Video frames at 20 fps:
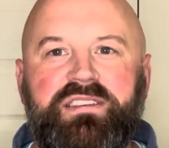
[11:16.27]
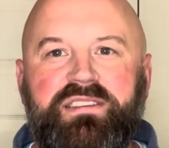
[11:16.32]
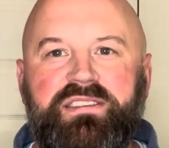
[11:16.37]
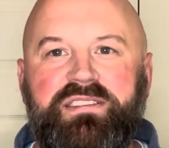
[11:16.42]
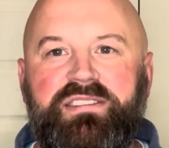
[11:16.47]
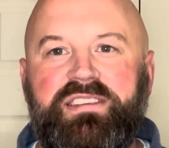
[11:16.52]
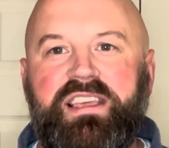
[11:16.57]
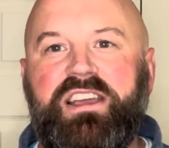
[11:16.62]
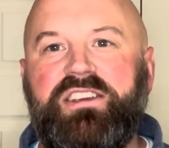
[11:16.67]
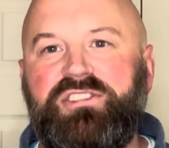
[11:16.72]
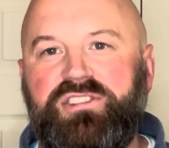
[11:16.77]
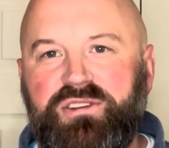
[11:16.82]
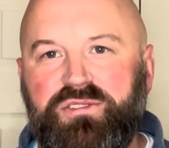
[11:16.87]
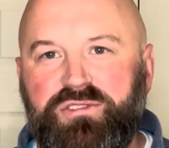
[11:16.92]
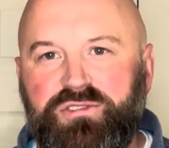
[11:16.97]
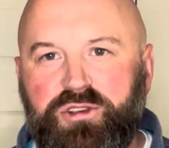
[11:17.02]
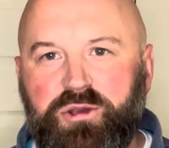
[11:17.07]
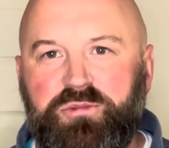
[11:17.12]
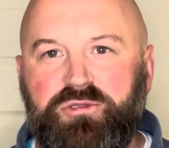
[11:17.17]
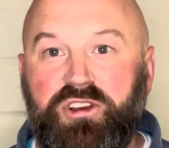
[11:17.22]
section of
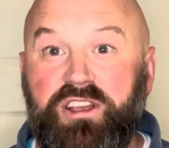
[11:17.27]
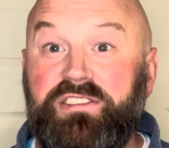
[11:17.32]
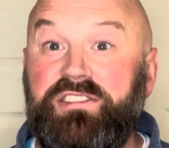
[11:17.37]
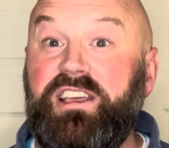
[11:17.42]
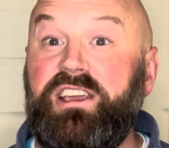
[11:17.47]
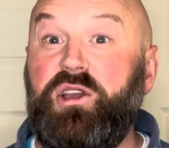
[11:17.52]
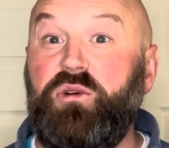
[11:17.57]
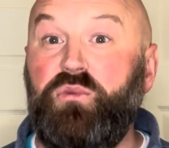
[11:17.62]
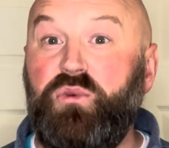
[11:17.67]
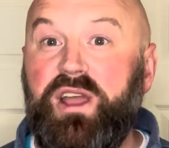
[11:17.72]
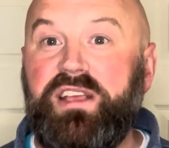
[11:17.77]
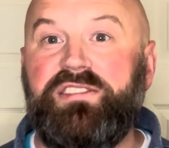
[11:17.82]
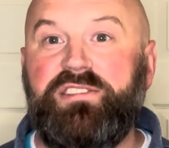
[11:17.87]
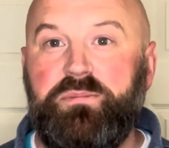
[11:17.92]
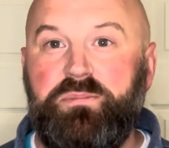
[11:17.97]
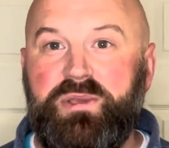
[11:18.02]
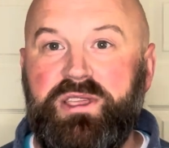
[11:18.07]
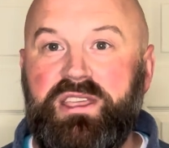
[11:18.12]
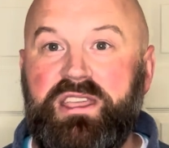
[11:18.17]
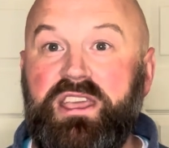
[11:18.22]
scripture as like a
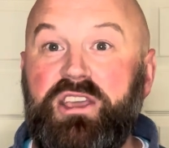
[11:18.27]
recipe,